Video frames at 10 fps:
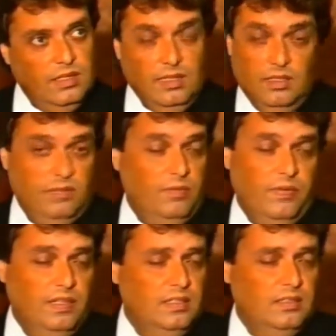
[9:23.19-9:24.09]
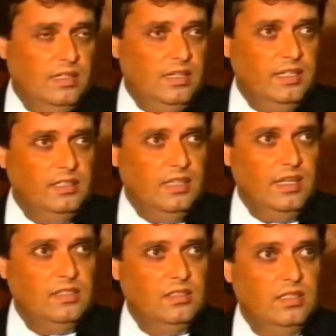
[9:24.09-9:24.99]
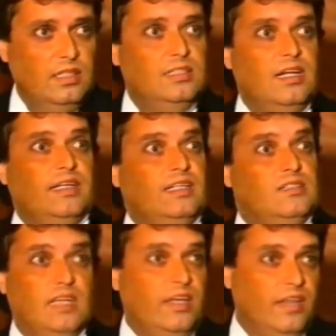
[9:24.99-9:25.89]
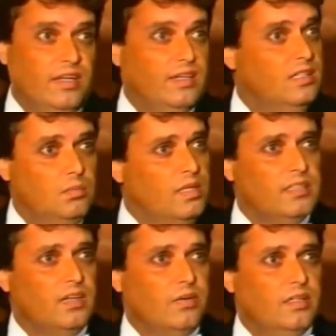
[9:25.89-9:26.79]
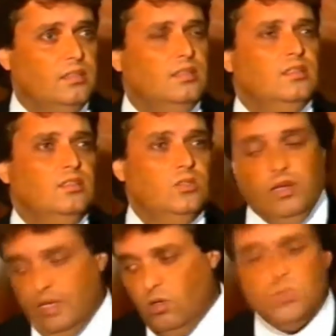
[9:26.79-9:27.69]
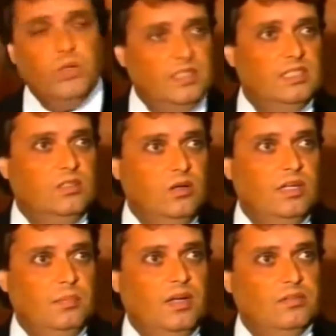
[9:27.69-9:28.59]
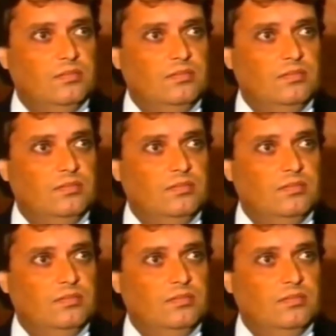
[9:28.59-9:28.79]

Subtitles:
and the Defense Intelligence Agency is like the CIA in the military. So he knows what he's talking about.